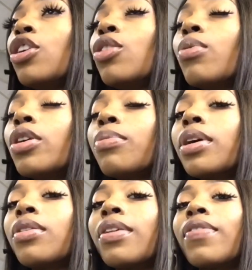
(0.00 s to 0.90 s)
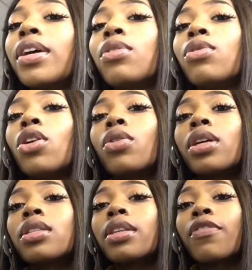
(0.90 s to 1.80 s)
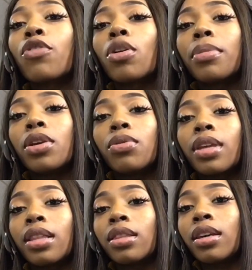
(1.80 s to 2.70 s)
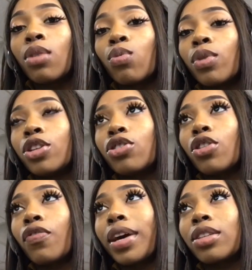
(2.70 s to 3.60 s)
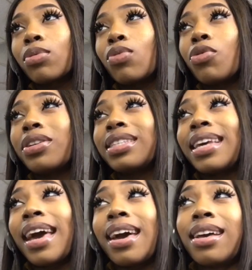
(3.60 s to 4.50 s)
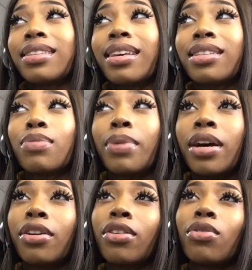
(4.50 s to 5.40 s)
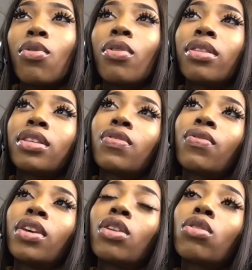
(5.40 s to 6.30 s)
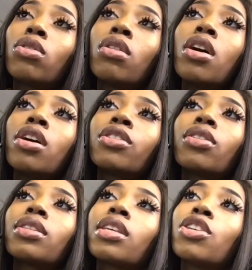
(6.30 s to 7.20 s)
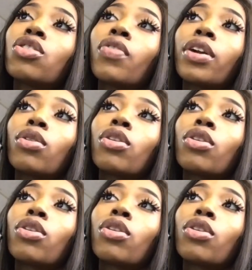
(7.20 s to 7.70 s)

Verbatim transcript: You were mailed a final notice informing you that the original factory warranty has expired on this vehicle. So this is your final